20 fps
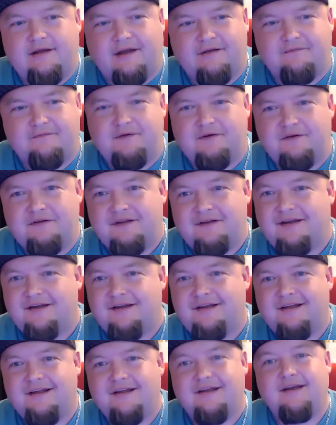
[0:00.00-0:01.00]
I feel you,
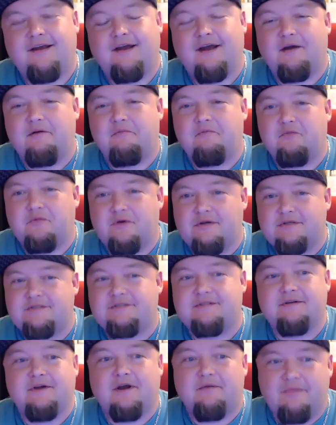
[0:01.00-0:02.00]
uh, um,
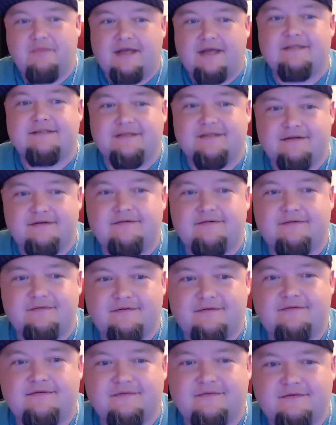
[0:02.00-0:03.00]
was amazing.
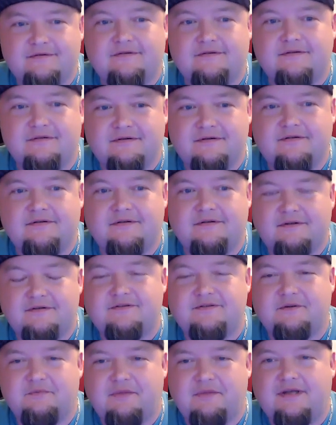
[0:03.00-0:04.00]
It
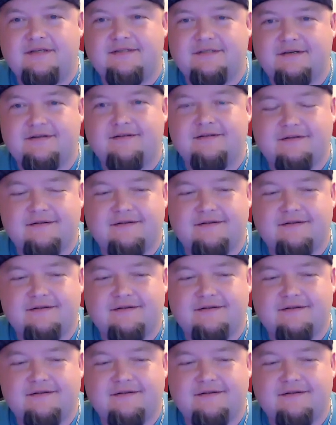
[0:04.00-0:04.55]
was amazing.